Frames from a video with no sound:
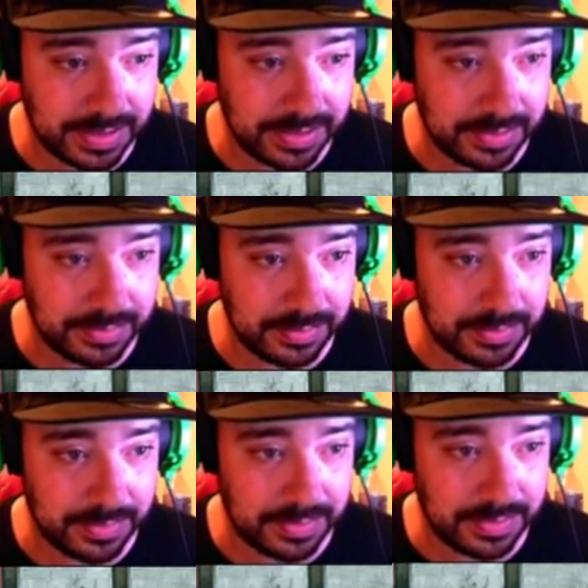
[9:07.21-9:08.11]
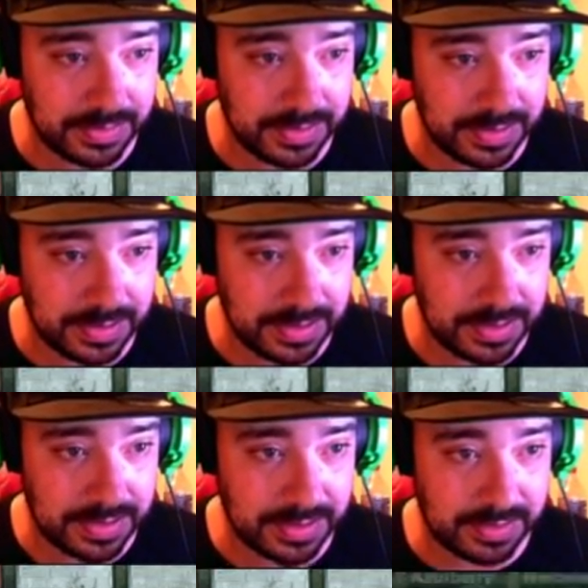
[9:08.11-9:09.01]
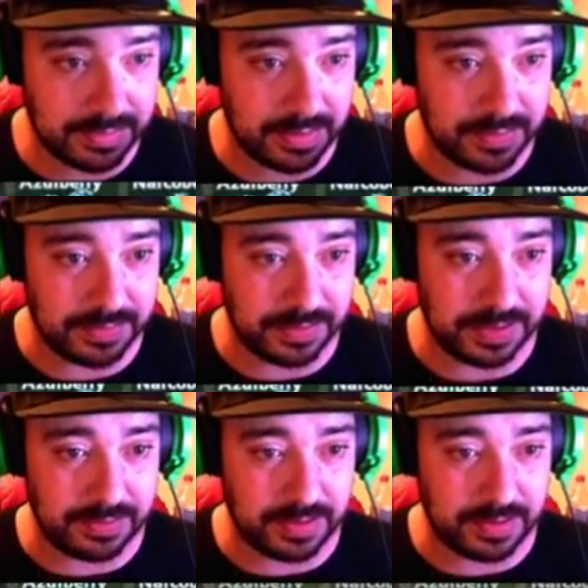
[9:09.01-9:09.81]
and door. Crafting,